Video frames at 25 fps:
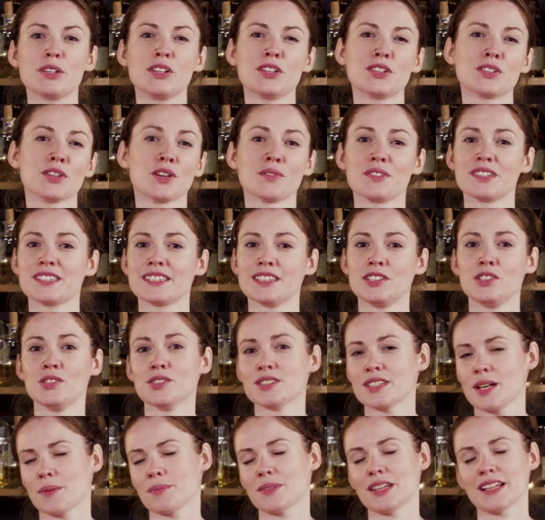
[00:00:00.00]
But you could obviously
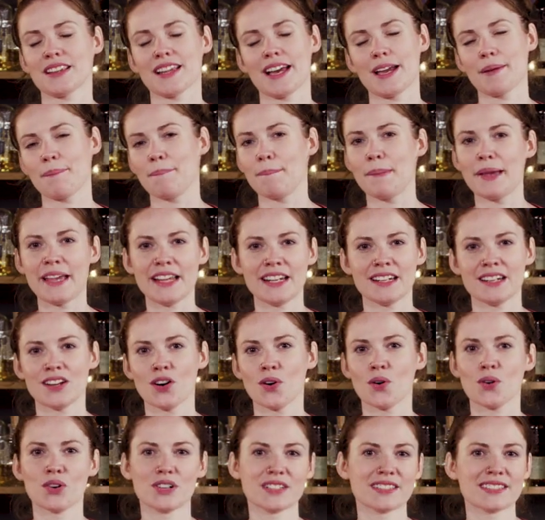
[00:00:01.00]
use something like mint
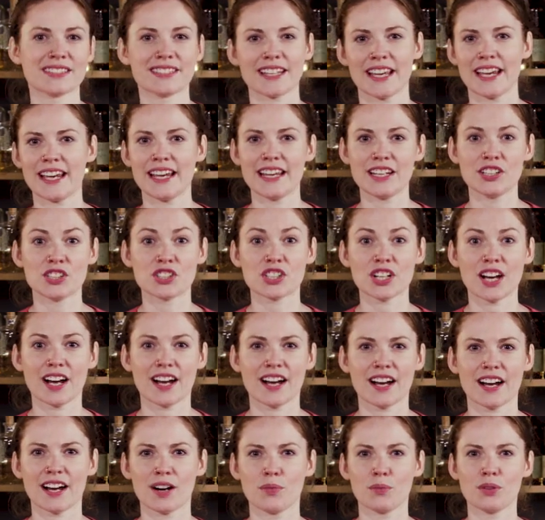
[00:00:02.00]
or sage
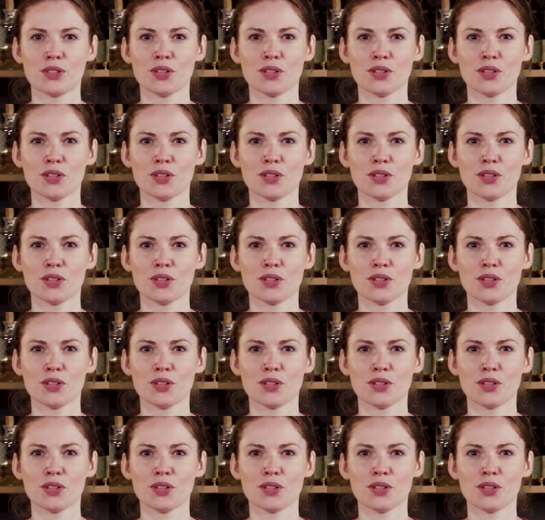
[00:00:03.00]
uh,